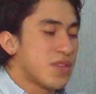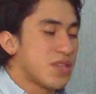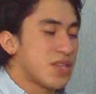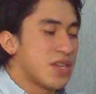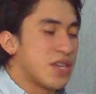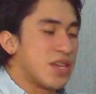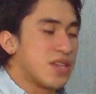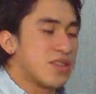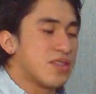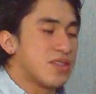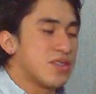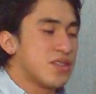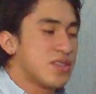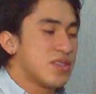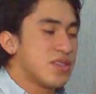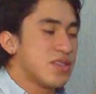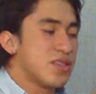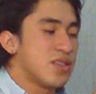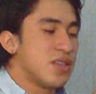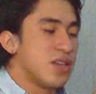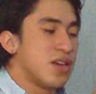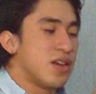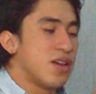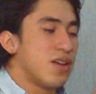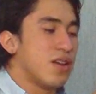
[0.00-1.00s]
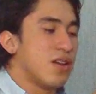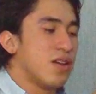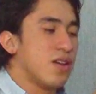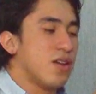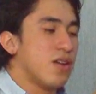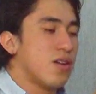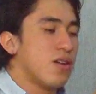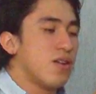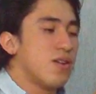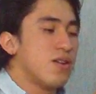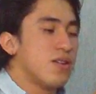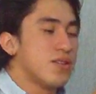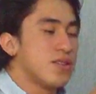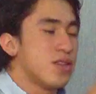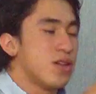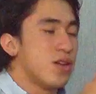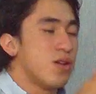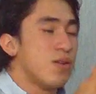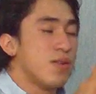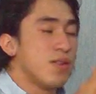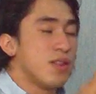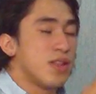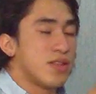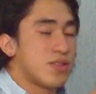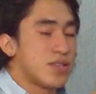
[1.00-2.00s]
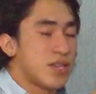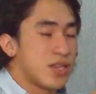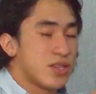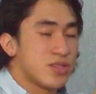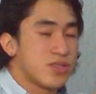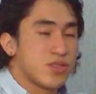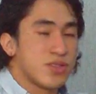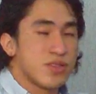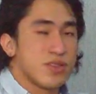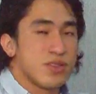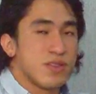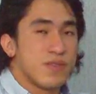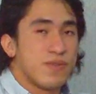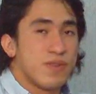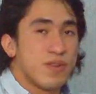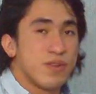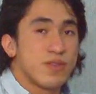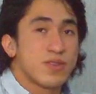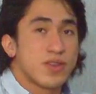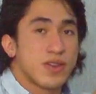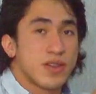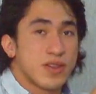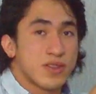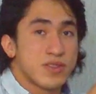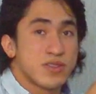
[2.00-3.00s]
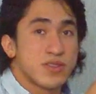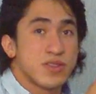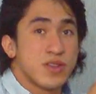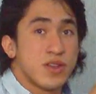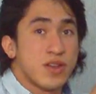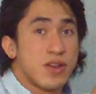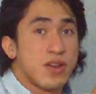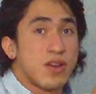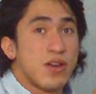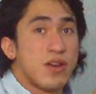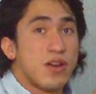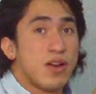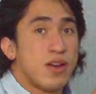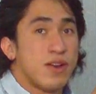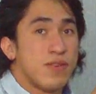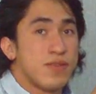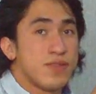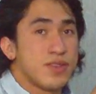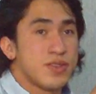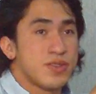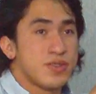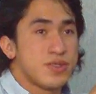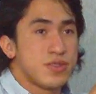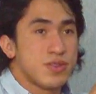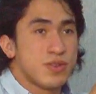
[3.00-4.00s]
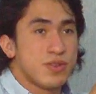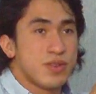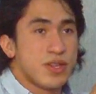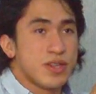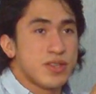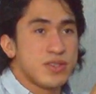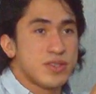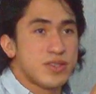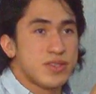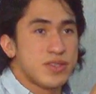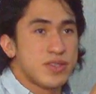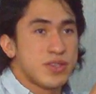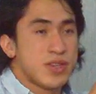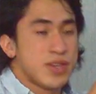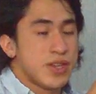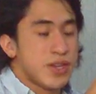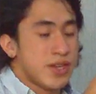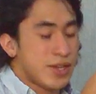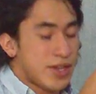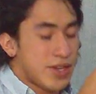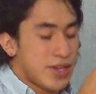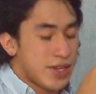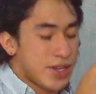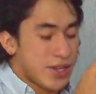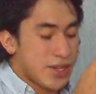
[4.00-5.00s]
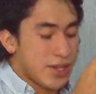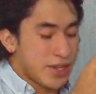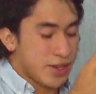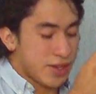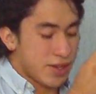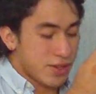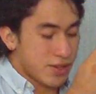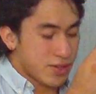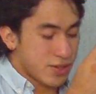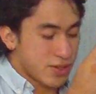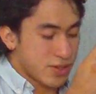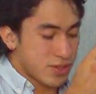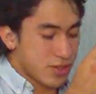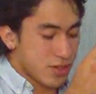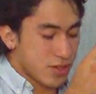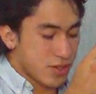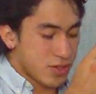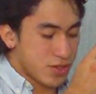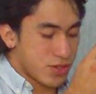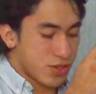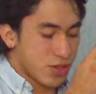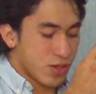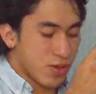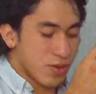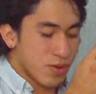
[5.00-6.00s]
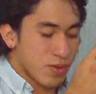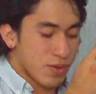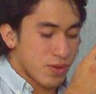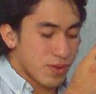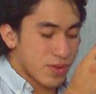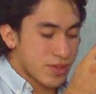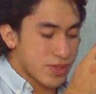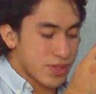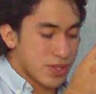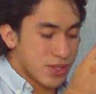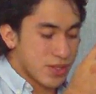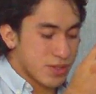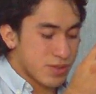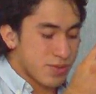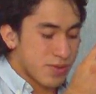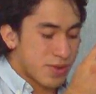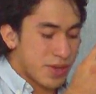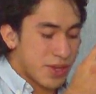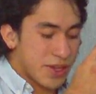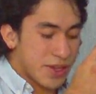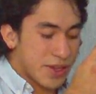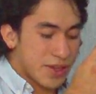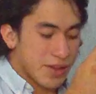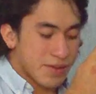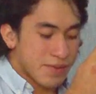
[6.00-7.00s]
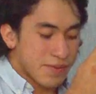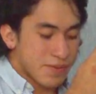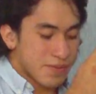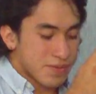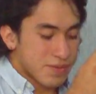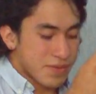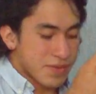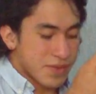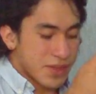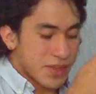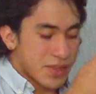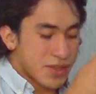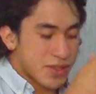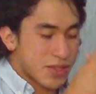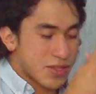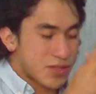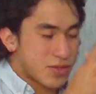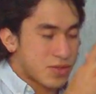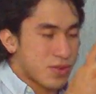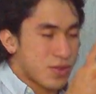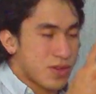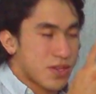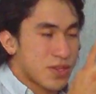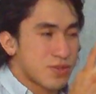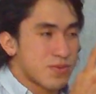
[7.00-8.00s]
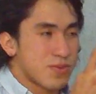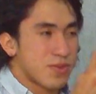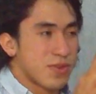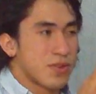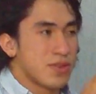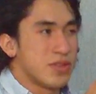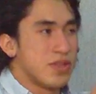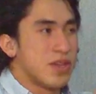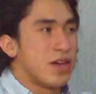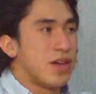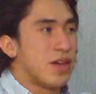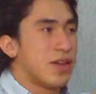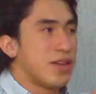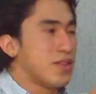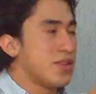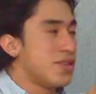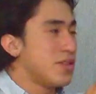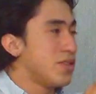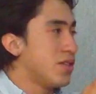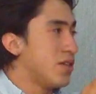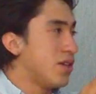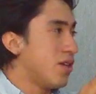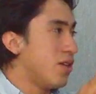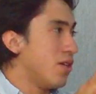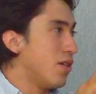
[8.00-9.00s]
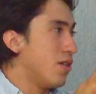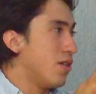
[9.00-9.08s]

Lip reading: get the whole attention, the focus of the students, and so this way the students will not